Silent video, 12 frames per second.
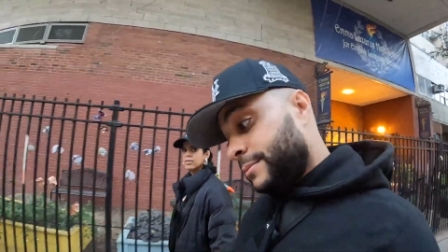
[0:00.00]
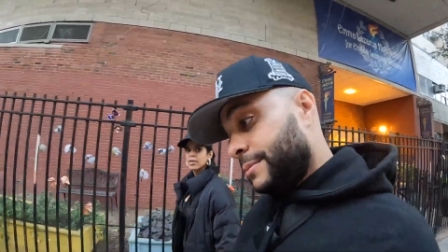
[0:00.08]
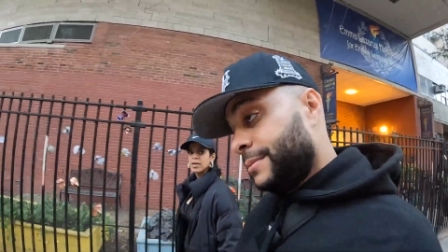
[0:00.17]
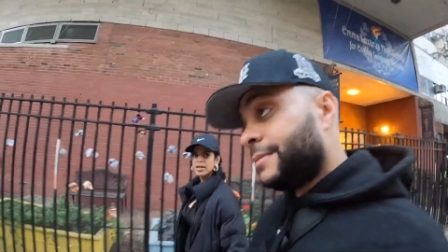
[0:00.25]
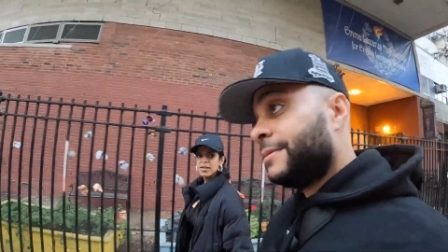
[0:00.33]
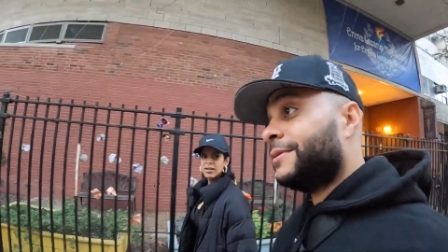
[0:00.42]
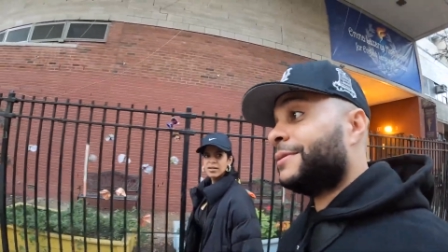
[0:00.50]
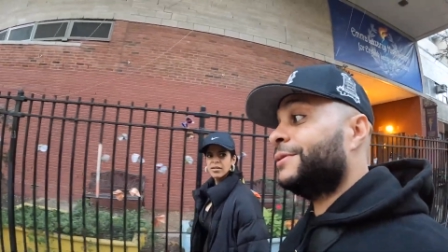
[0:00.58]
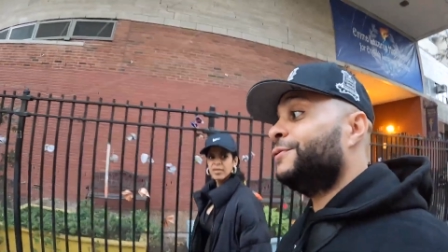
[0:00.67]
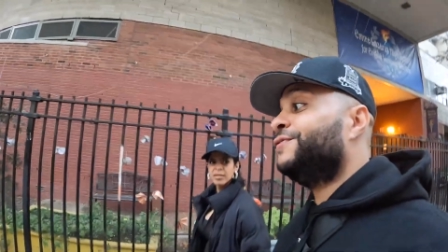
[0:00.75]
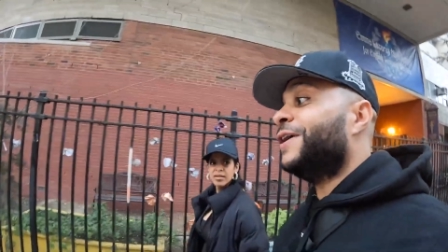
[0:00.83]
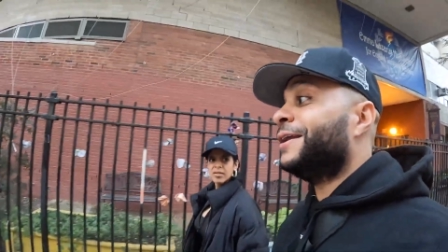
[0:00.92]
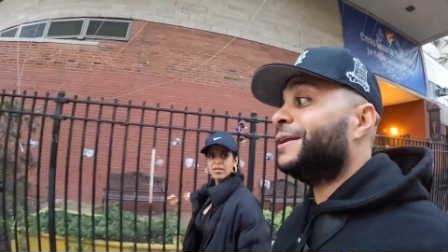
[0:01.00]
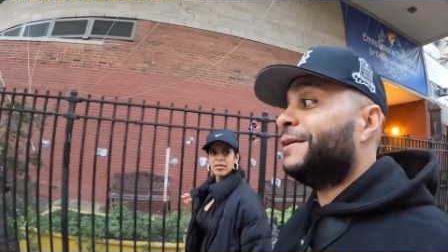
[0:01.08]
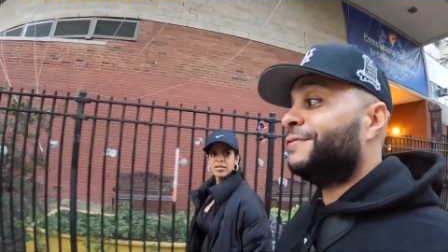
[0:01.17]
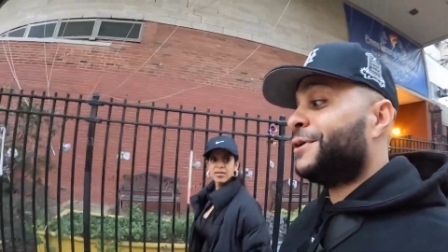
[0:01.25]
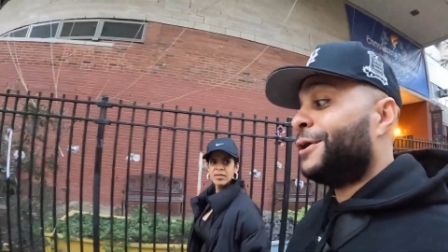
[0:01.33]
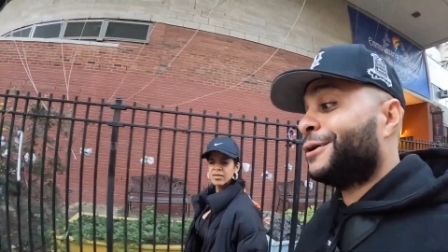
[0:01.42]
Okay? You've done
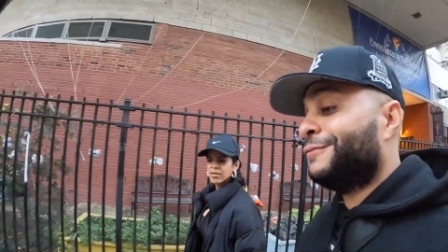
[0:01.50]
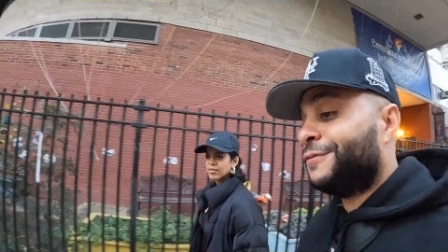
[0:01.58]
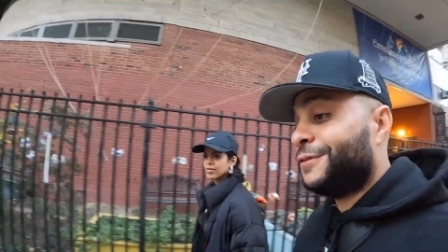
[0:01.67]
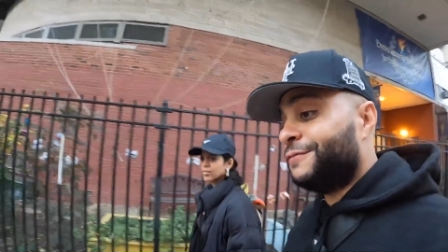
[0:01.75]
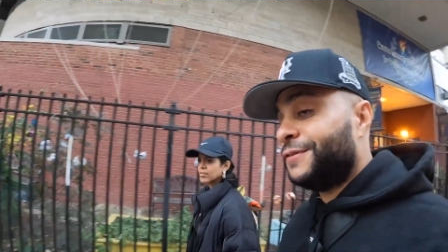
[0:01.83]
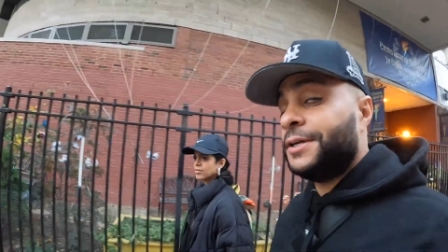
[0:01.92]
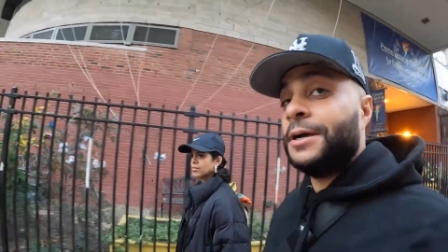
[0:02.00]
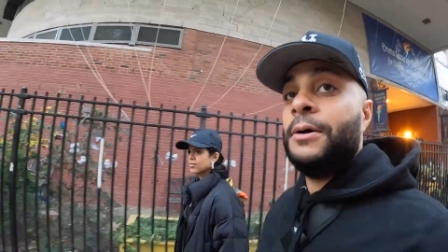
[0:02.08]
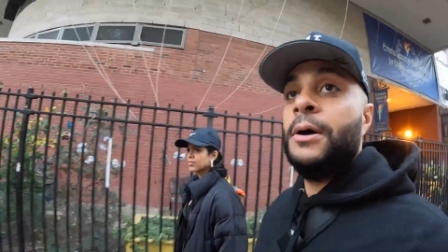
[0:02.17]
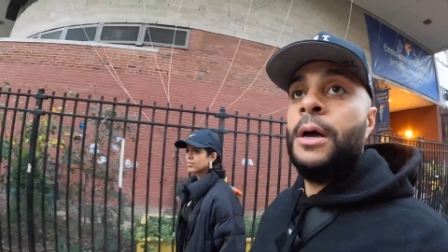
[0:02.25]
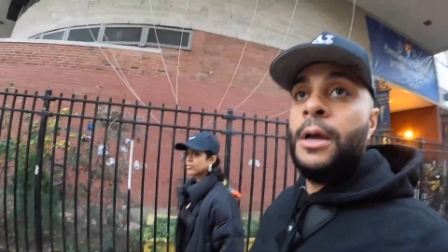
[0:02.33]
enough talking for the video.